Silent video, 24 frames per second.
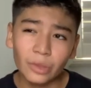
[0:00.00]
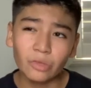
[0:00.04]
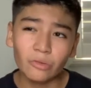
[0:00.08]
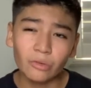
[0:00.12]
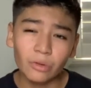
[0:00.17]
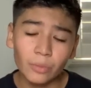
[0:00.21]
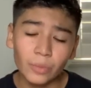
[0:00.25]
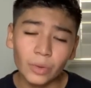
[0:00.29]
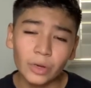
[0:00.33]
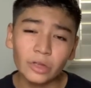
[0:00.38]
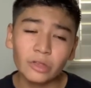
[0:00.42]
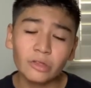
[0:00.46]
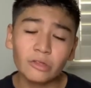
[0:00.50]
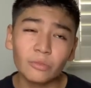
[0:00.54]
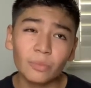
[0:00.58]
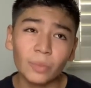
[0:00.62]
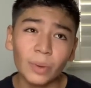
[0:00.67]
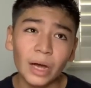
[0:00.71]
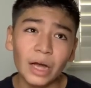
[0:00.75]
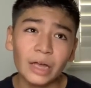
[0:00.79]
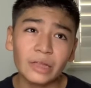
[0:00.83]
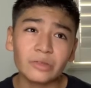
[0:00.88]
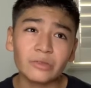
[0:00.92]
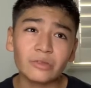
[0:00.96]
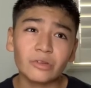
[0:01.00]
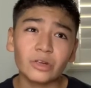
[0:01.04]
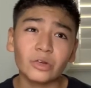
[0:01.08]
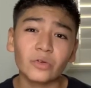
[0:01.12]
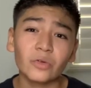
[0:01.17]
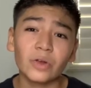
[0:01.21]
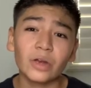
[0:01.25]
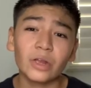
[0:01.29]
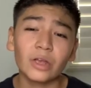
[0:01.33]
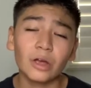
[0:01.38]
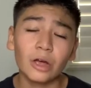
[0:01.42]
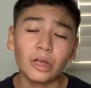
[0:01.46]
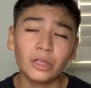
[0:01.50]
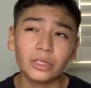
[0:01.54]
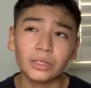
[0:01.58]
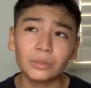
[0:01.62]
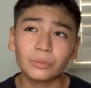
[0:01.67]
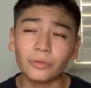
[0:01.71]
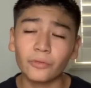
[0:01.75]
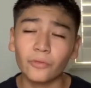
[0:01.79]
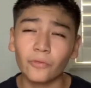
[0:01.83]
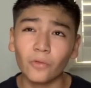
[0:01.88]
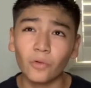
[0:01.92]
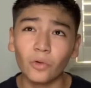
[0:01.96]
months, but I started creating content
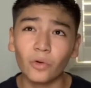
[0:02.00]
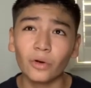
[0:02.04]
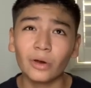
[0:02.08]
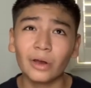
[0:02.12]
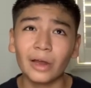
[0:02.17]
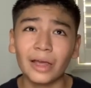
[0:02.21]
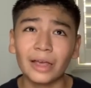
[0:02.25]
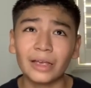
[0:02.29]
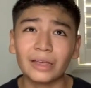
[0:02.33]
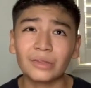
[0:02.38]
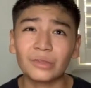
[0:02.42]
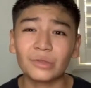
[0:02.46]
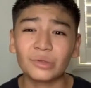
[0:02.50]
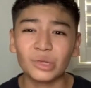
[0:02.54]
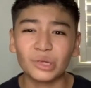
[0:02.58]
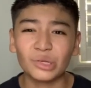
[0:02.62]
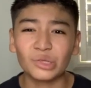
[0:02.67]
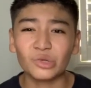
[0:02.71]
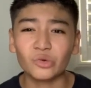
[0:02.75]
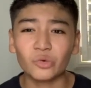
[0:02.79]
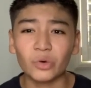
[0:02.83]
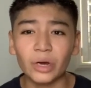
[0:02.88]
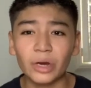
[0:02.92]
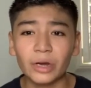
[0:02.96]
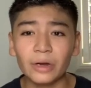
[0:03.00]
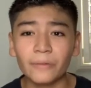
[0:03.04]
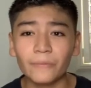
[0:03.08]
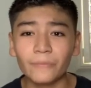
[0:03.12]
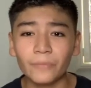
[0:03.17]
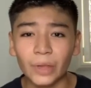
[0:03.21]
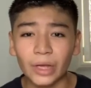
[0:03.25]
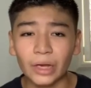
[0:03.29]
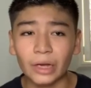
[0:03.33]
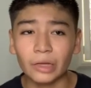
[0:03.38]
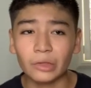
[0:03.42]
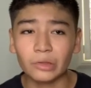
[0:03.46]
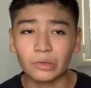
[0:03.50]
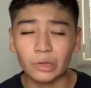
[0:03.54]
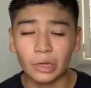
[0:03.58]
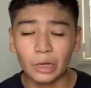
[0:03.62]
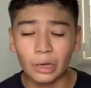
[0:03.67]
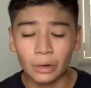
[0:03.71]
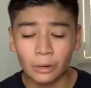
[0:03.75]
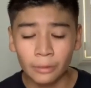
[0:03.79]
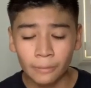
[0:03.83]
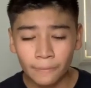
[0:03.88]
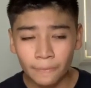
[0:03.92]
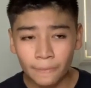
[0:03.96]
before like sixth grade, like I
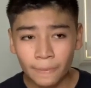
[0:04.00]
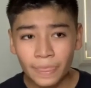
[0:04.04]
said,